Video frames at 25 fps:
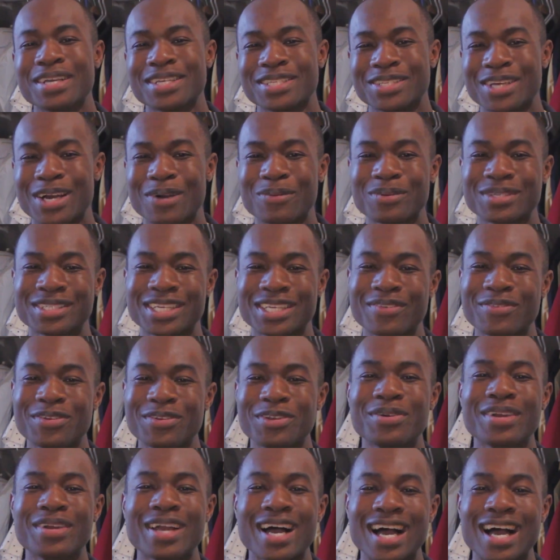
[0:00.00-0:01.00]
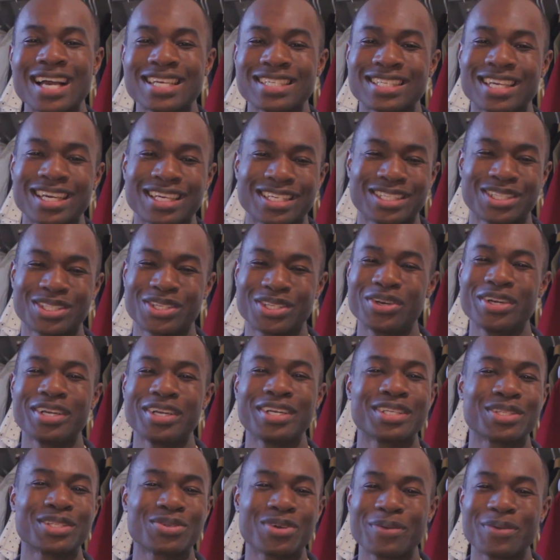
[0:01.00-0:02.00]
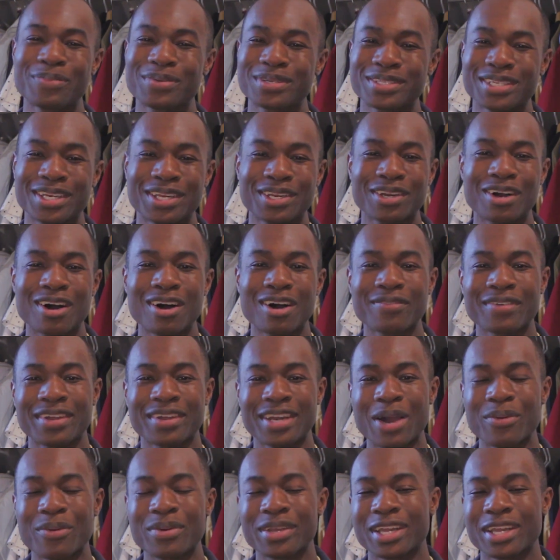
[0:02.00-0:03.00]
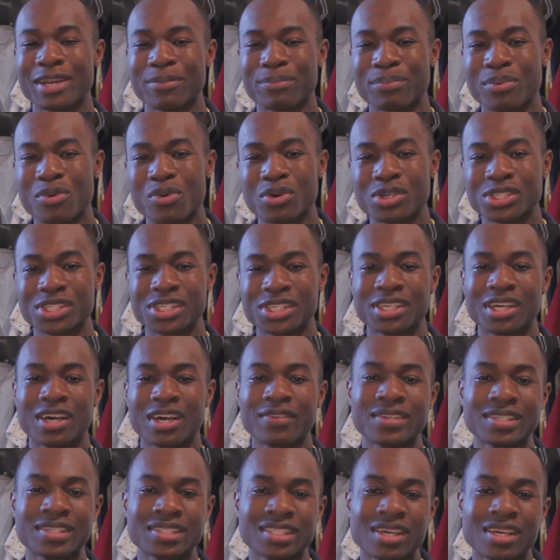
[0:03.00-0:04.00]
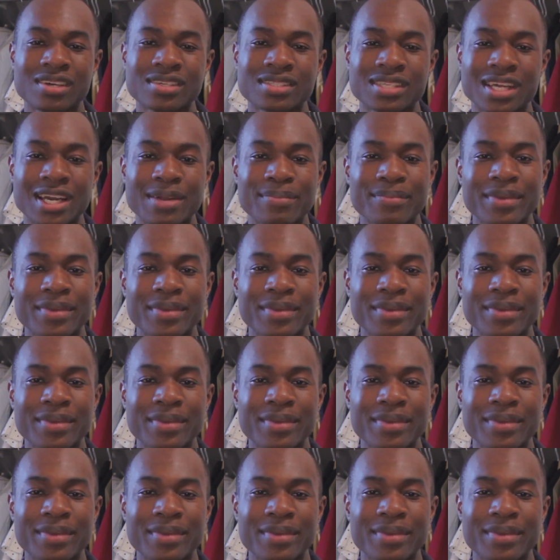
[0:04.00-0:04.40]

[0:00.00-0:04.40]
So I was giving you guys like 30 to 20% off, and I would get a portion of the sales that I